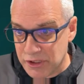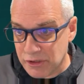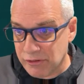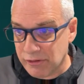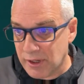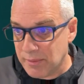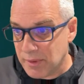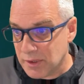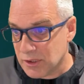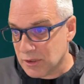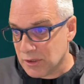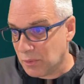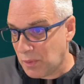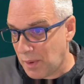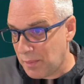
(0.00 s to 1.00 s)
agreements
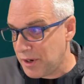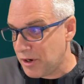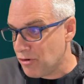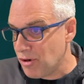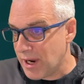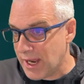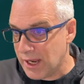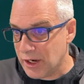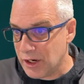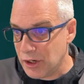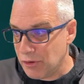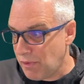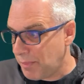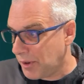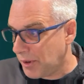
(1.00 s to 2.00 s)
when we create a new
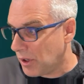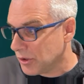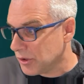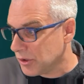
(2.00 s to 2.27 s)
report?